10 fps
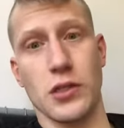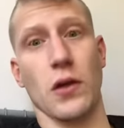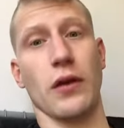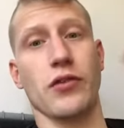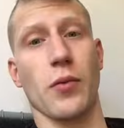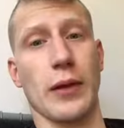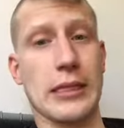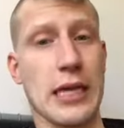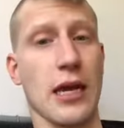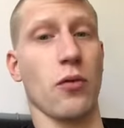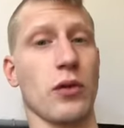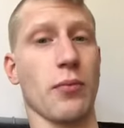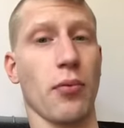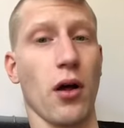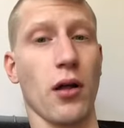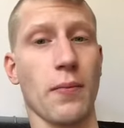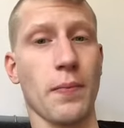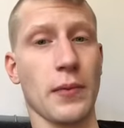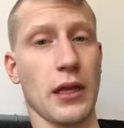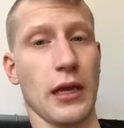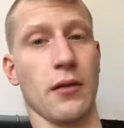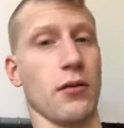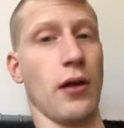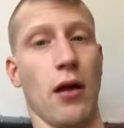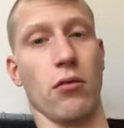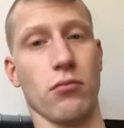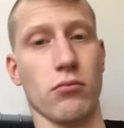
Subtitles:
So like if someone gets hit with the ball, okay, they're out.